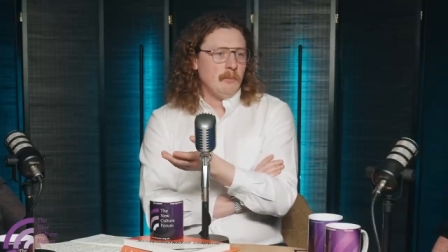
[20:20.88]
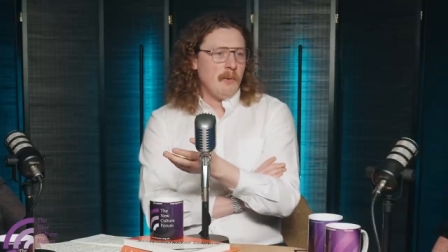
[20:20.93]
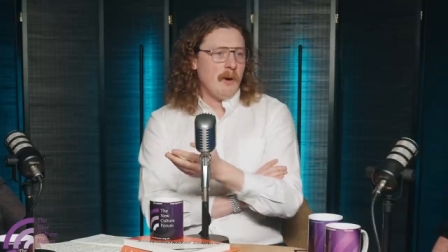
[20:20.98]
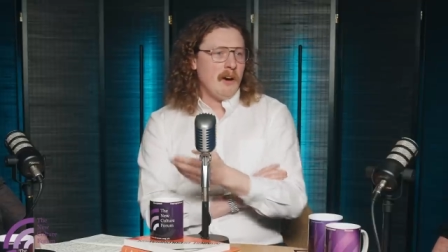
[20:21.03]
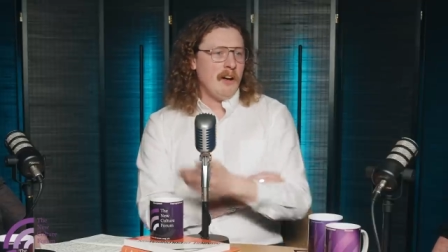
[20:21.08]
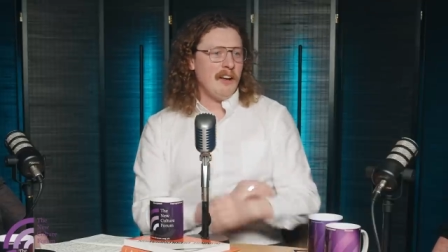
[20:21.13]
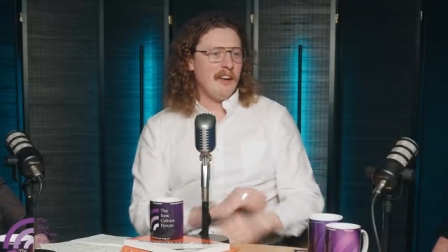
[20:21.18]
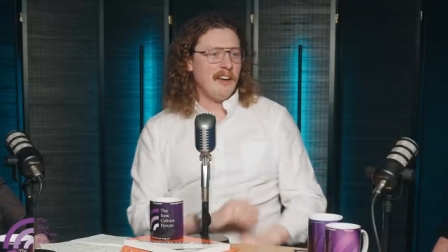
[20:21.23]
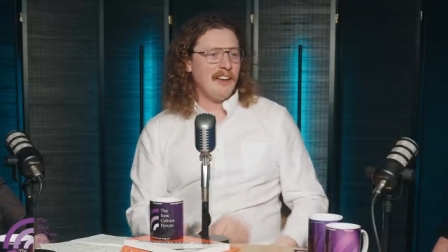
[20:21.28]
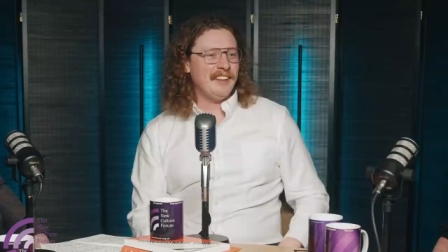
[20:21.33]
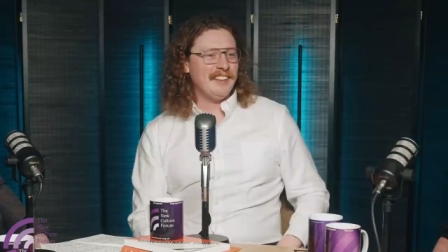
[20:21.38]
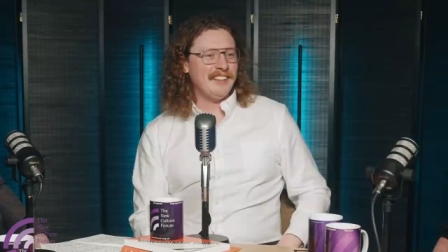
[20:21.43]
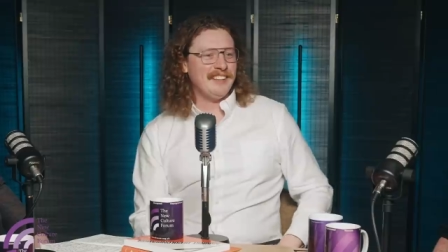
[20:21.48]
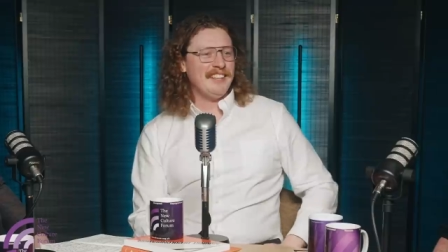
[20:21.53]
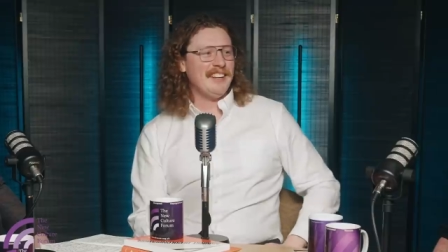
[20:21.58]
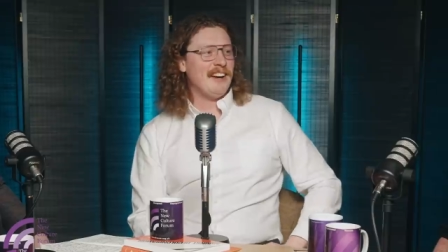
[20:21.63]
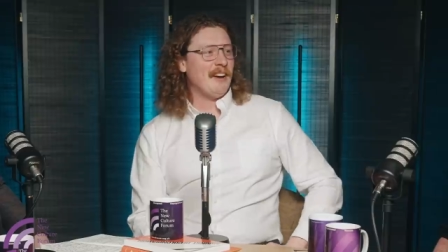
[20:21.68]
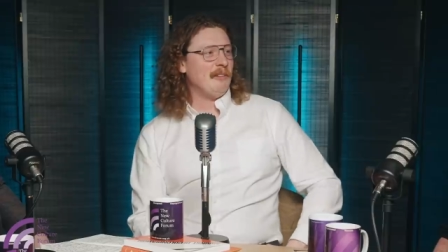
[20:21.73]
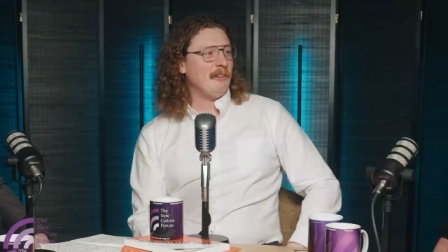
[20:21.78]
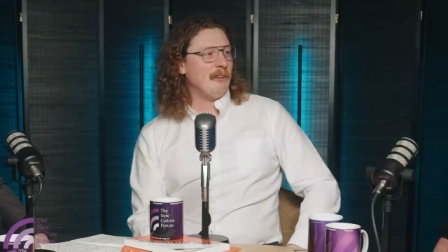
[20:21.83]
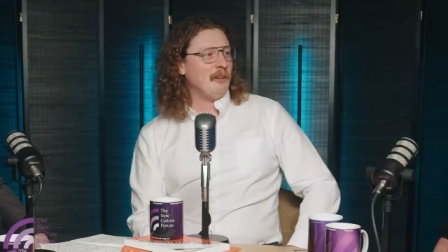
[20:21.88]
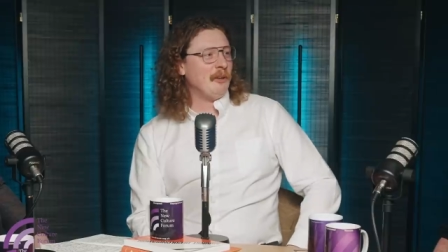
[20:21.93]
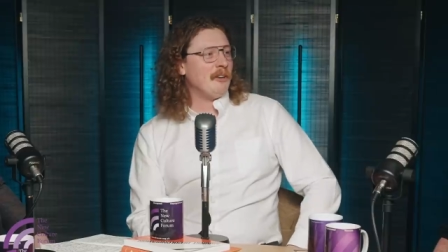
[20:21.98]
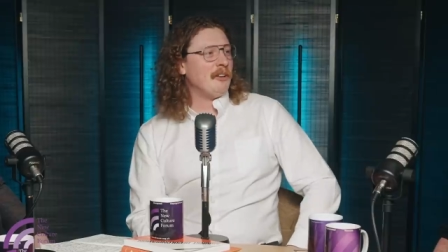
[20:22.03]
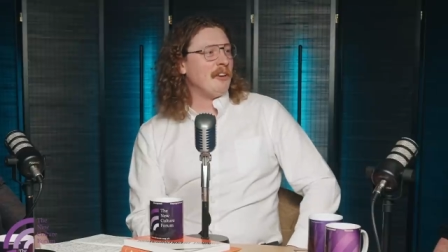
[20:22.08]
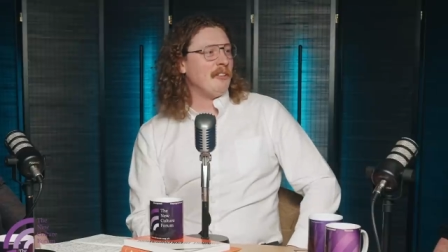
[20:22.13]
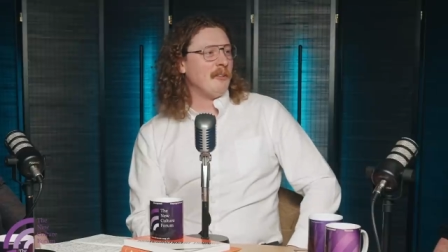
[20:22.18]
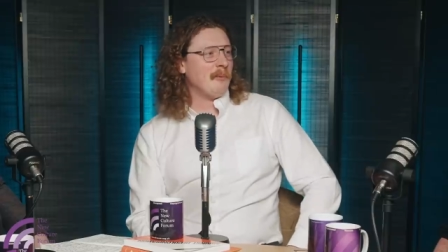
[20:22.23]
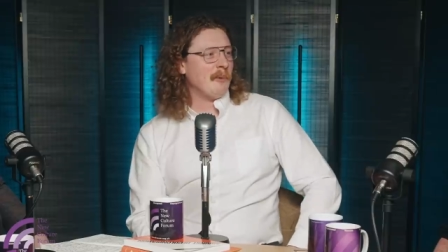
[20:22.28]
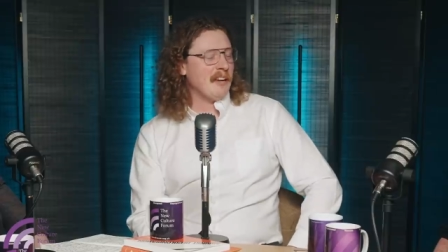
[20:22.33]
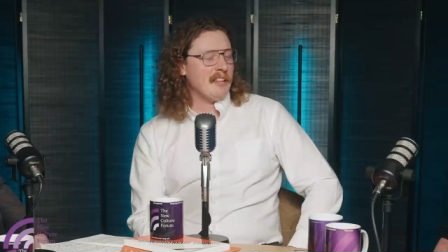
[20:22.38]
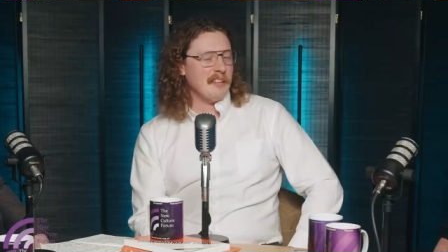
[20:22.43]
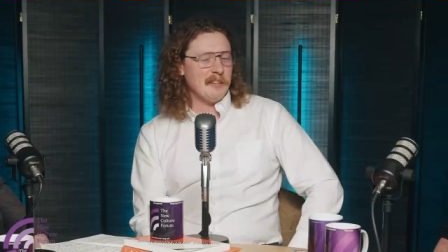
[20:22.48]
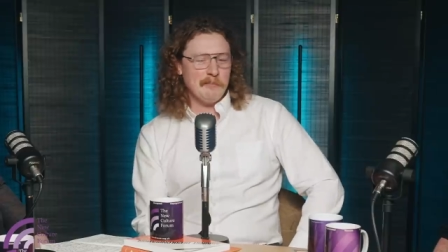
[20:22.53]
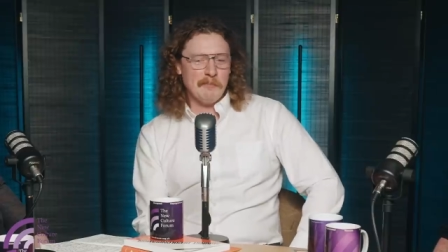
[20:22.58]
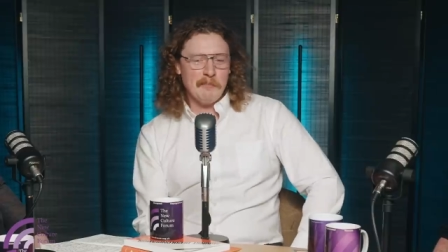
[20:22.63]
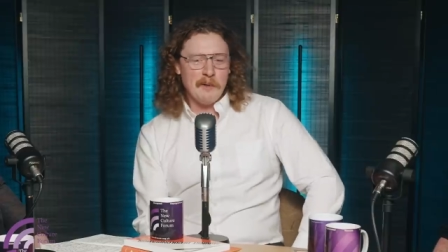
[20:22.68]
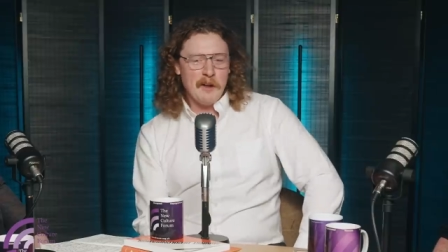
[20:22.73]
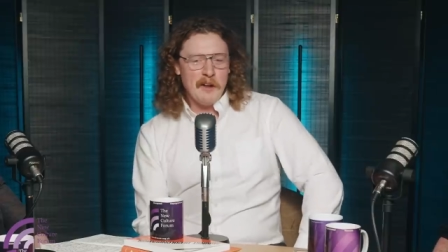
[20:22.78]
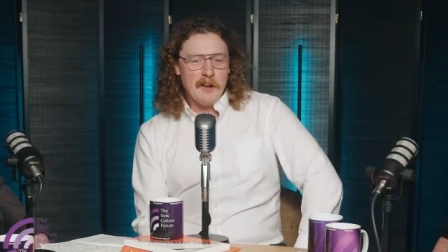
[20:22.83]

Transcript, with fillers: why, you know, look at the way the